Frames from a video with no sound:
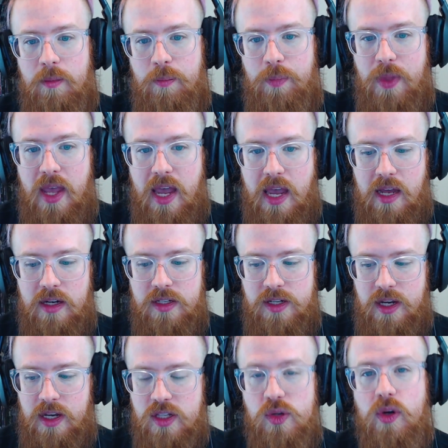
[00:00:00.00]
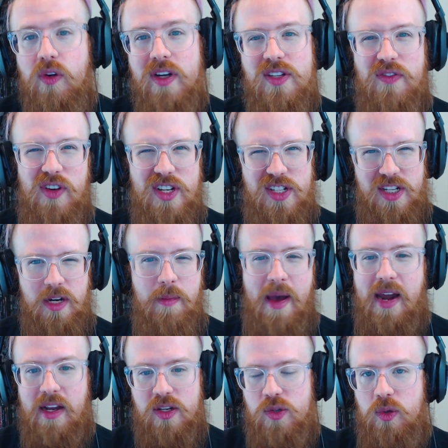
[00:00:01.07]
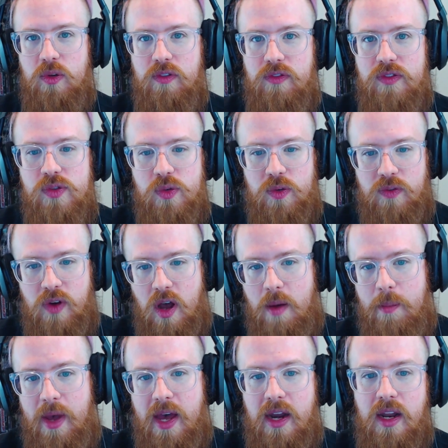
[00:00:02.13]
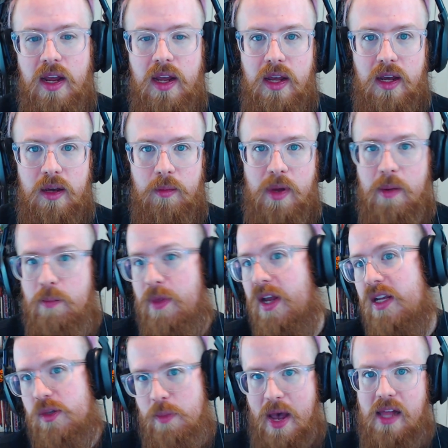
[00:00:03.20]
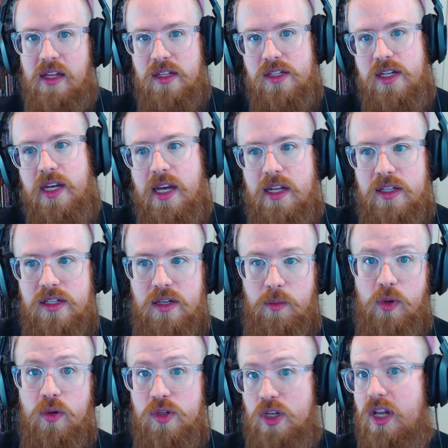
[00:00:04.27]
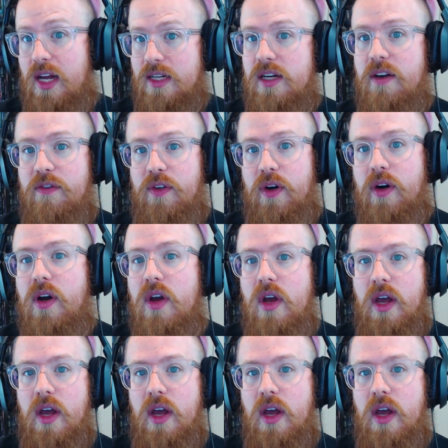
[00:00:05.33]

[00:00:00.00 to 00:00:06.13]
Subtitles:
And so it creates a very cinematic sort of combat, and then is balanced against someone who's a lot tougher,